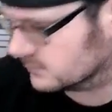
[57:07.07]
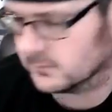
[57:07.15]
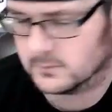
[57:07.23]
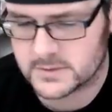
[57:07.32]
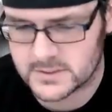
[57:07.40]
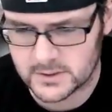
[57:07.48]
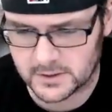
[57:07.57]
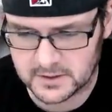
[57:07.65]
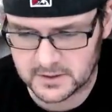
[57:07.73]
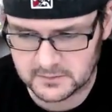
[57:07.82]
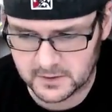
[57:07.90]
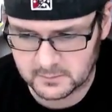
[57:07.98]
sunny
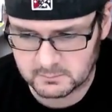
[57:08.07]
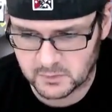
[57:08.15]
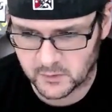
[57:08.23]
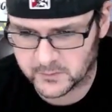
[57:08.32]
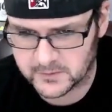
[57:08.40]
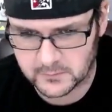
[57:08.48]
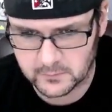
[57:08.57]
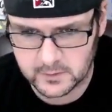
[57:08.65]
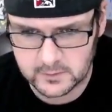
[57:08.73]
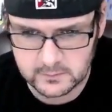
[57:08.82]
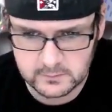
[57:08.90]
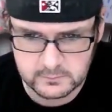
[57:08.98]
and like 30
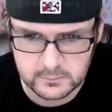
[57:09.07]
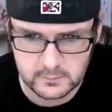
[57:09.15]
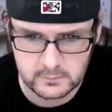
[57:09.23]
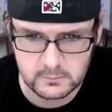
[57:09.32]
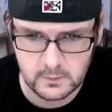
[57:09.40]
degrees. So.